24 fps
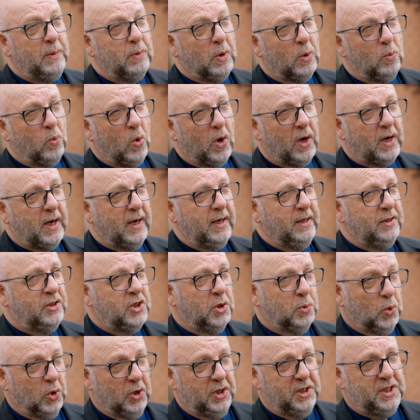We were working
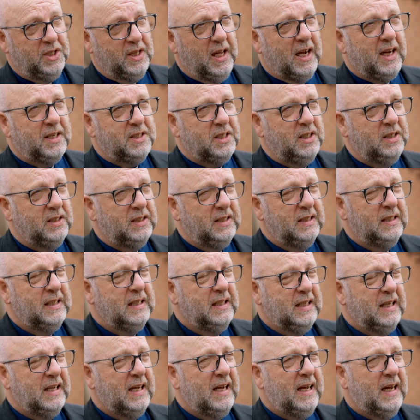towards that
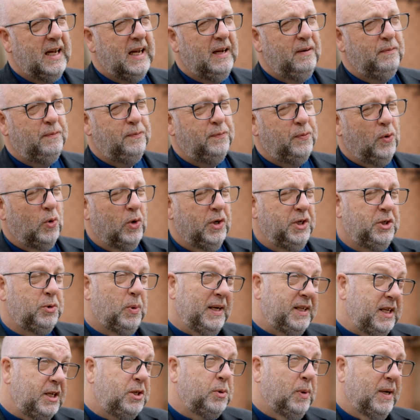uh, for
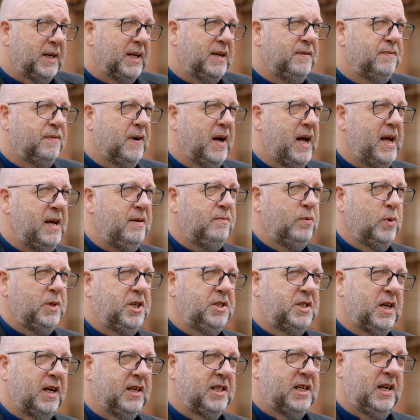2025, which
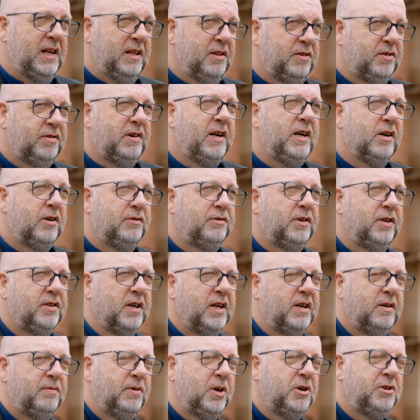is actually the 300th
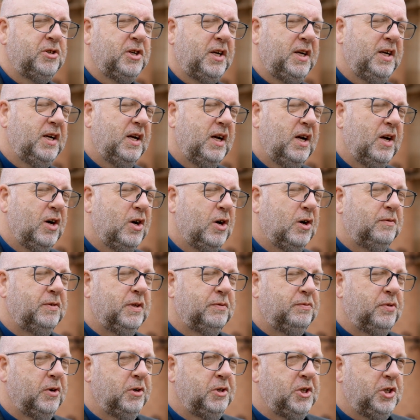anniversary of
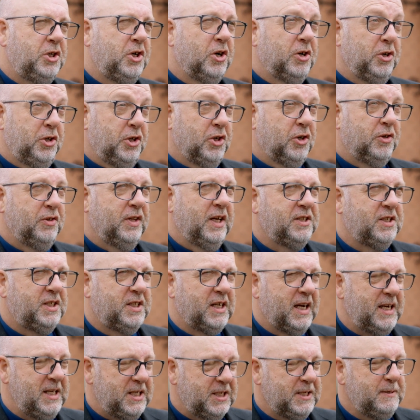the first church on this
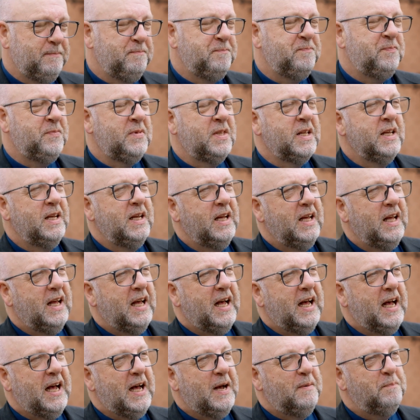site.
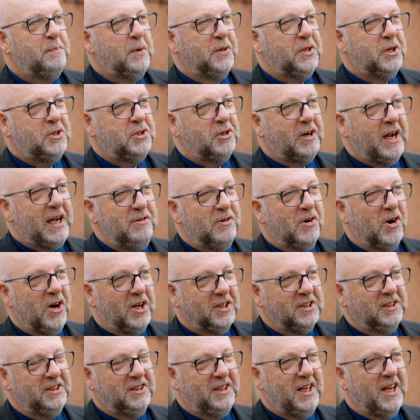Um, but the dry
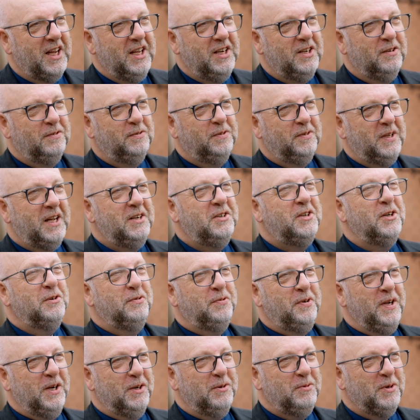rot kind of
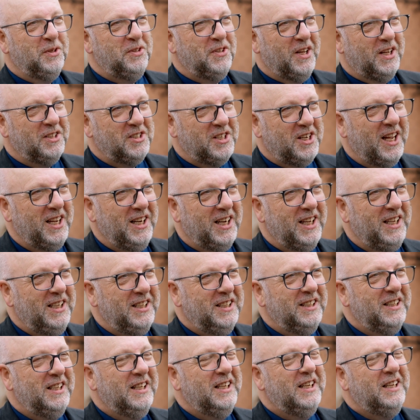interfered with that slightly
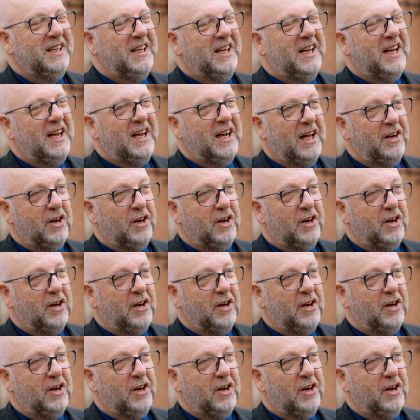uh,